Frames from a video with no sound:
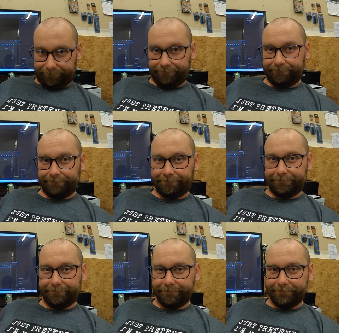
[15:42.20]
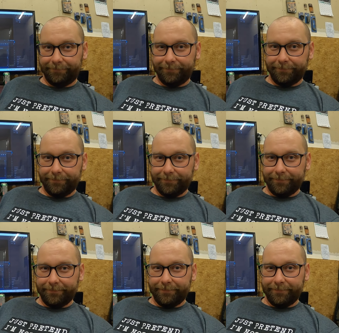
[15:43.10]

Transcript: Nobody speaks.